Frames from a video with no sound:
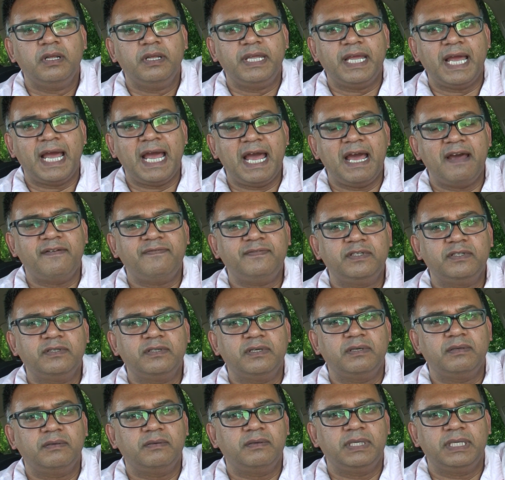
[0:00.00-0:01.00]
You have
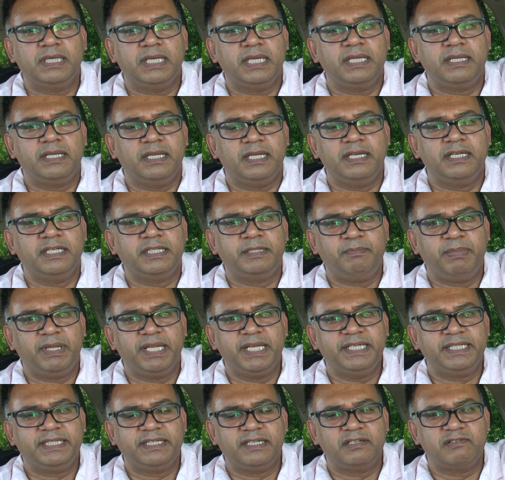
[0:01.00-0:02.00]
to. It is
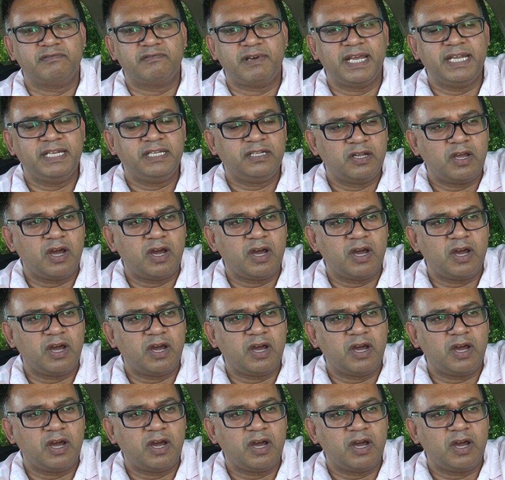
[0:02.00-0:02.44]
placed in the right